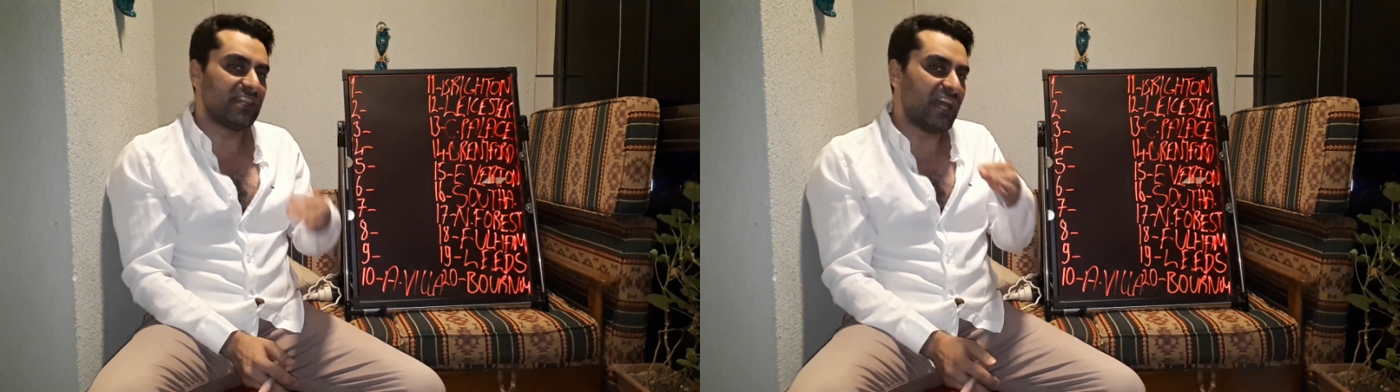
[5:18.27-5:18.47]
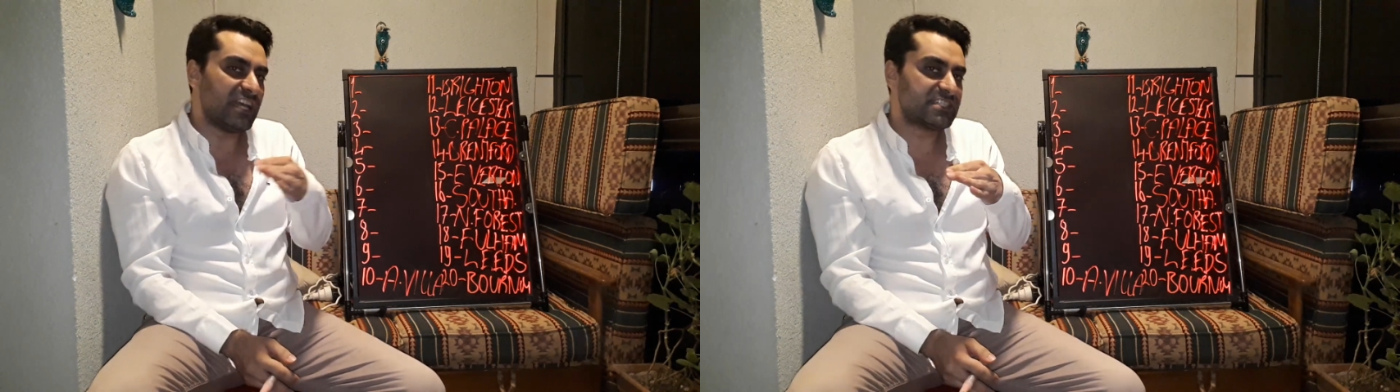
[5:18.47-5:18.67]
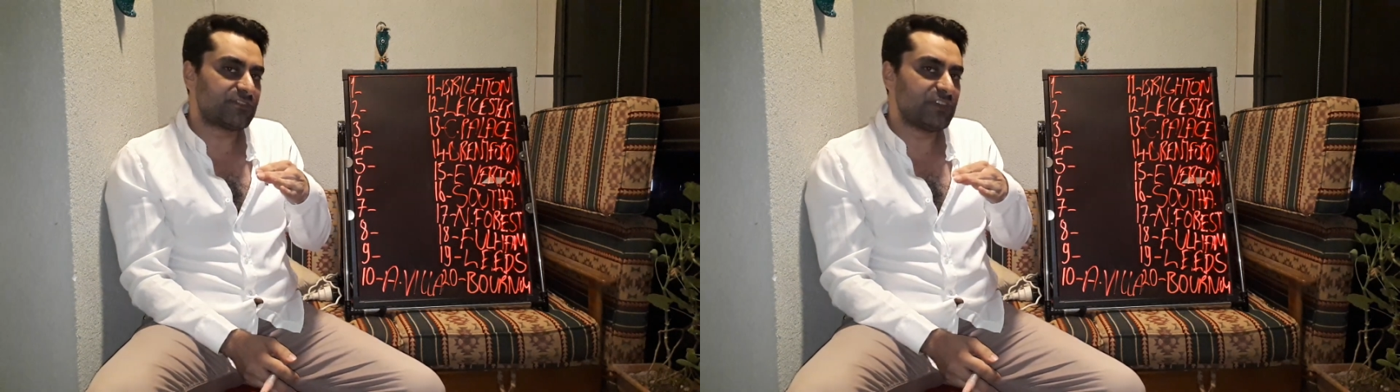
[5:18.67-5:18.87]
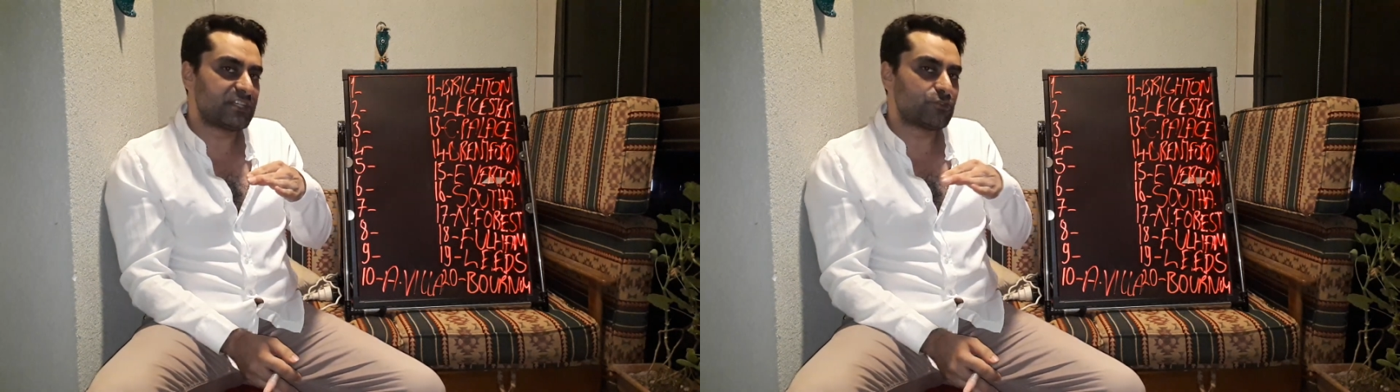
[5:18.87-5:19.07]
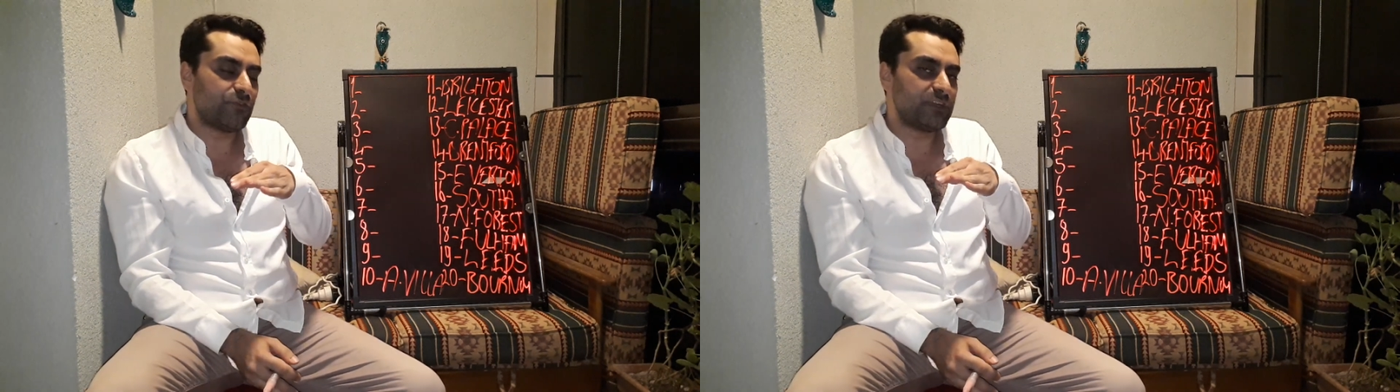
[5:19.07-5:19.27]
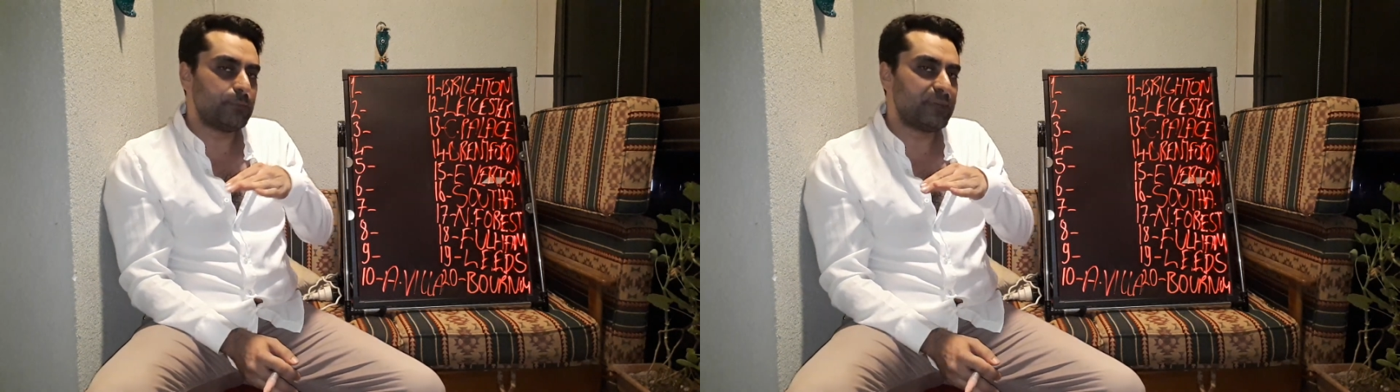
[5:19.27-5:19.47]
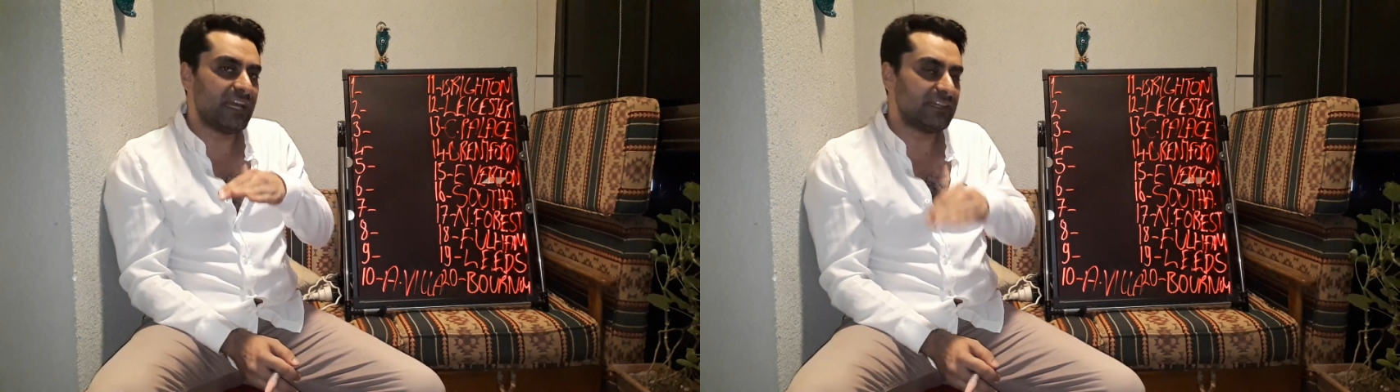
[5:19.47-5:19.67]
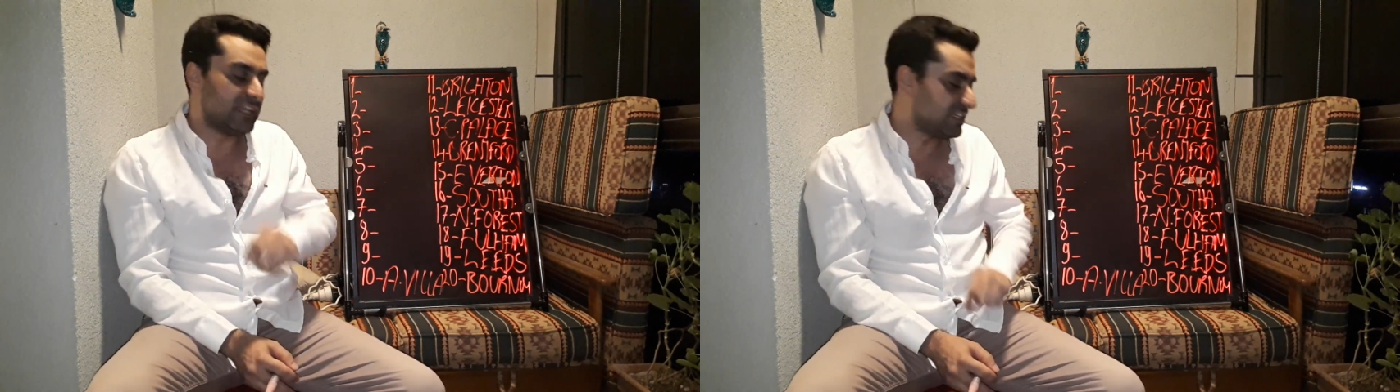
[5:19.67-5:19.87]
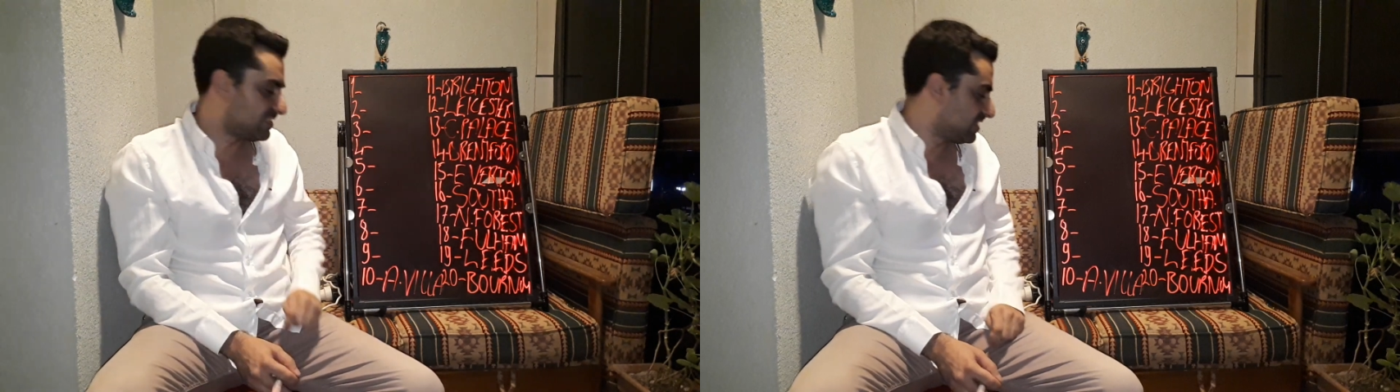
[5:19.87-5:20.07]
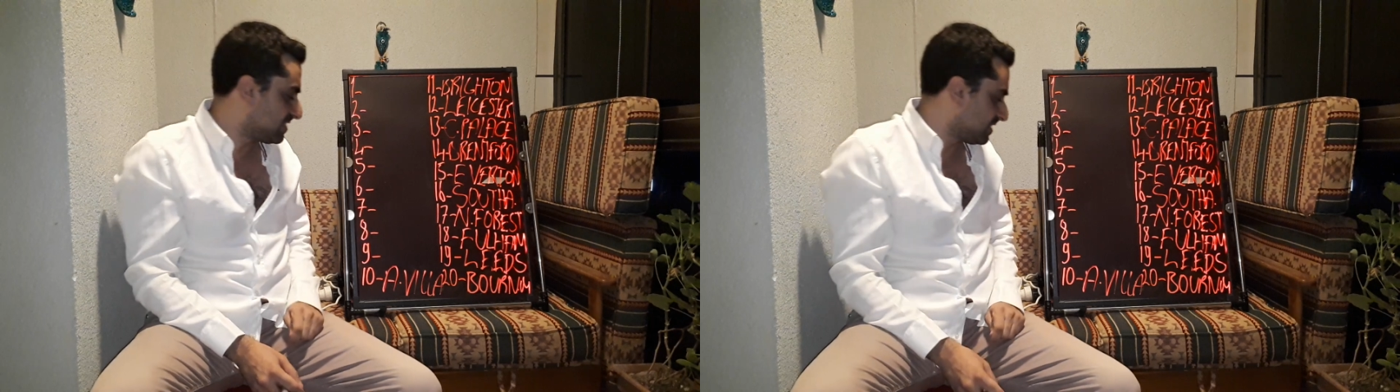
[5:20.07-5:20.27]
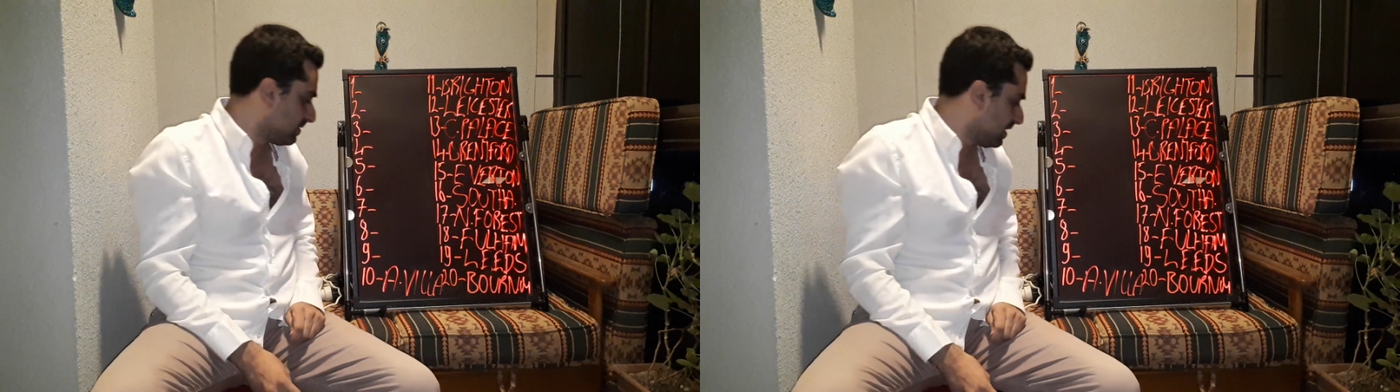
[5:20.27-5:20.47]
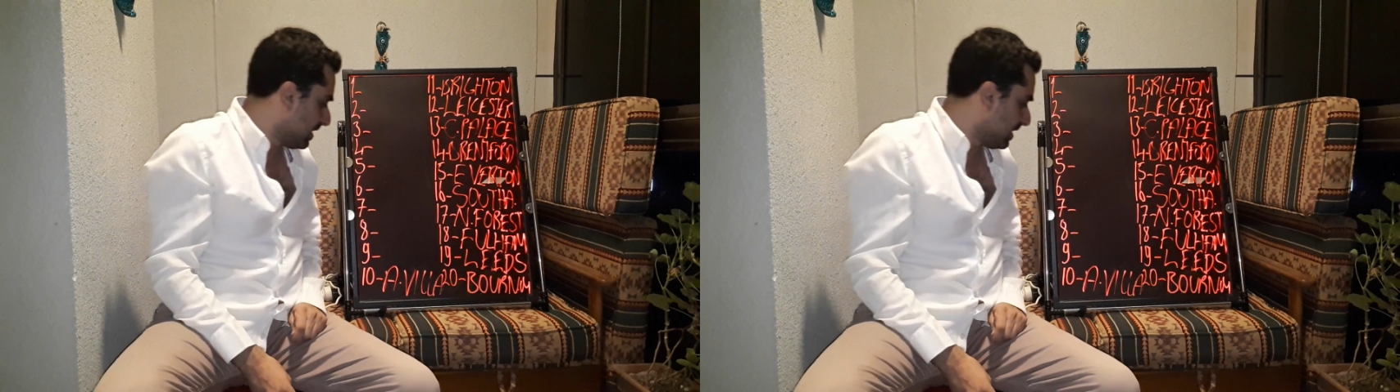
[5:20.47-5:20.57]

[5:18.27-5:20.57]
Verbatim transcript: last weeks of EPL last season.